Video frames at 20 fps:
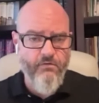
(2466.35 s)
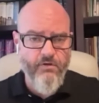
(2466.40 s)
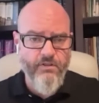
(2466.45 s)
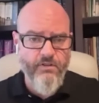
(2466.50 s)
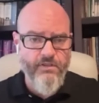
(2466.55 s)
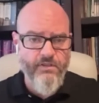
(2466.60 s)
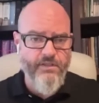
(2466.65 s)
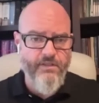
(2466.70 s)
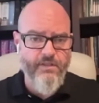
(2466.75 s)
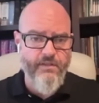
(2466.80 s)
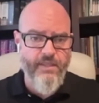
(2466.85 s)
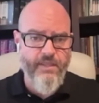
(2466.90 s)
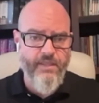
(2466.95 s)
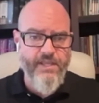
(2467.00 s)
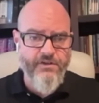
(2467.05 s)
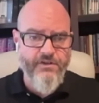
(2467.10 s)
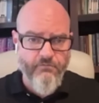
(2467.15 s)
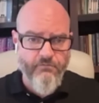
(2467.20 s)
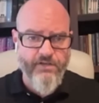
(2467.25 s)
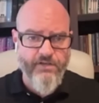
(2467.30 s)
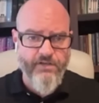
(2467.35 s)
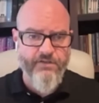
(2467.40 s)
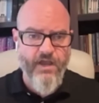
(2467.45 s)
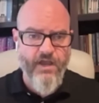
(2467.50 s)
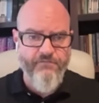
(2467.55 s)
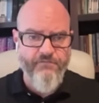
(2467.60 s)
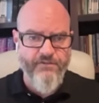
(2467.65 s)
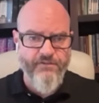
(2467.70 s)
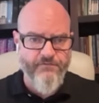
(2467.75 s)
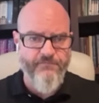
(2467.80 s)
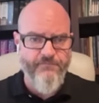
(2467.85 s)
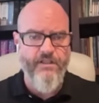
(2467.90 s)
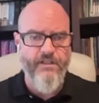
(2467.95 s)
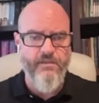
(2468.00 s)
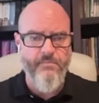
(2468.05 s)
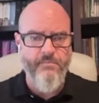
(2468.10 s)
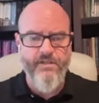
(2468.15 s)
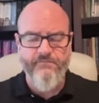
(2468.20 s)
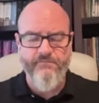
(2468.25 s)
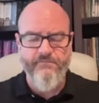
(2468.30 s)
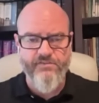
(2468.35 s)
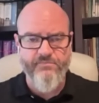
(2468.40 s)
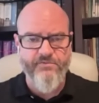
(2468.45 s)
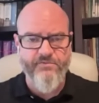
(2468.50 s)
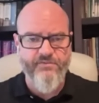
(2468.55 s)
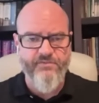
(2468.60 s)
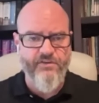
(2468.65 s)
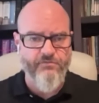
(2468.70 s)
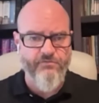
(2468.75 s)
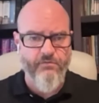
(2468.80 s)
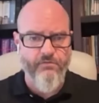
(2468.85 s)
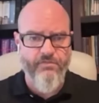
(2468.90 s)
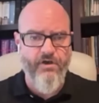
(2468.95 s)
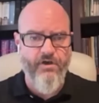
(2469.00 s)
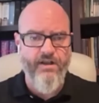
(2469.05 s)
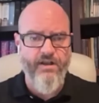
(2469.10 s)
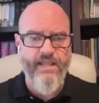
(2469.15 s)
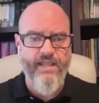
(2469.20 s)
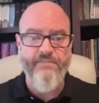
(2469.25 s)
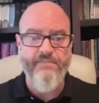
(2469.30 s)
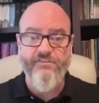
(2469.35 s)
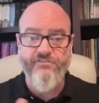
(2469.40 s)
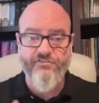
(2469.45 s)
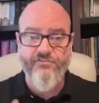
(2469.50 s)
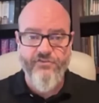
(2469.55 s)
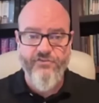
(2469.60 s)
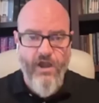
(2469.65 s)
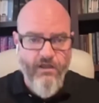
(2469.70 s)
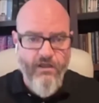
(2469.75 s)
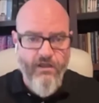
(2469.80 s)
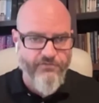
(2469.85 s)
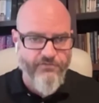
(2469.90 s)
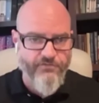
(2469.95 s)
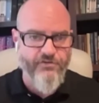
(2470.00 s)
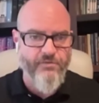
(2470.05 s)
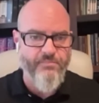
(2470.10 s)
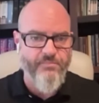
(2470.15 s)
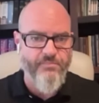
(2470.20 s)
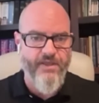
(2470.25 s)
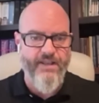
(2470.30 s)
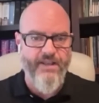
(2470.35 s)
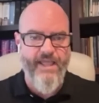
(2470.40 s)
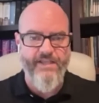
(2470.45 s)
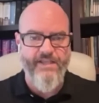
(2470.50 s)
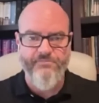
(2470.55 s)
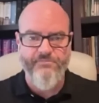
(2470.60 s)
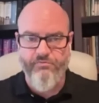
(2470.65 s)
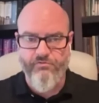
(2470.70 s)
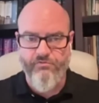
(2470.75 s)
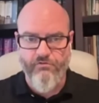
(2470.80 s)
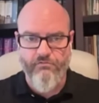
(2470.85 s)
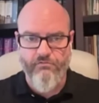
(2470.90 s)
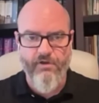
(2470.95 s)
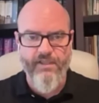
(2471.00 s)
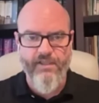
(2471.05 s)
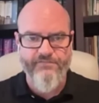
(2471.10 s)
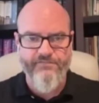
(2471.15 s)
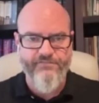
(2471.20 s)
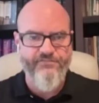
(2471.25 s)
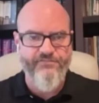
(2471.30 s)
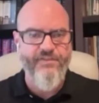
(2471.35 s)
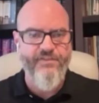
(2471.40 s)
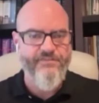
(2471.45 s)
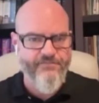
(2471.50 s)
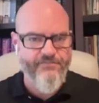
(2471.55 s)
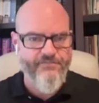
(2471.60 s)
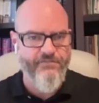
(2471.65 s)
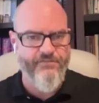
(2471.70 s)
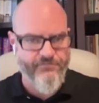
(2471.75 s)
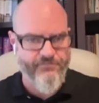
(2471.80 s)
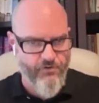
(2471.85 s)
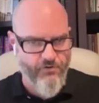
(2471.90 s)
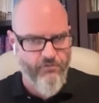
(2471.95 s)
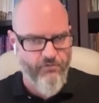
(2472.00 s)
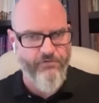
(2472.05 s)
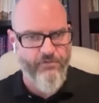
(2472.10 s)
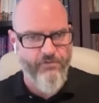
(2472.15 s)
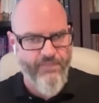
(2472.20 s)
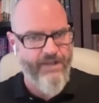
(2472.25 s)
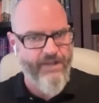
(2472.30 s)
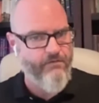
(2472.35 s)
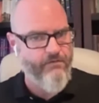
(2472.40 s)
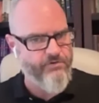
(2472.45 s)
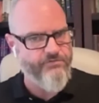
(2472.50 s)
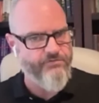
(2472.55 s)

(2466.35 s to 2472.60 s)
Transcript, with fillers: totally ignorant of the development of dispensational thought and the scholarship that has progressed since the Scofield,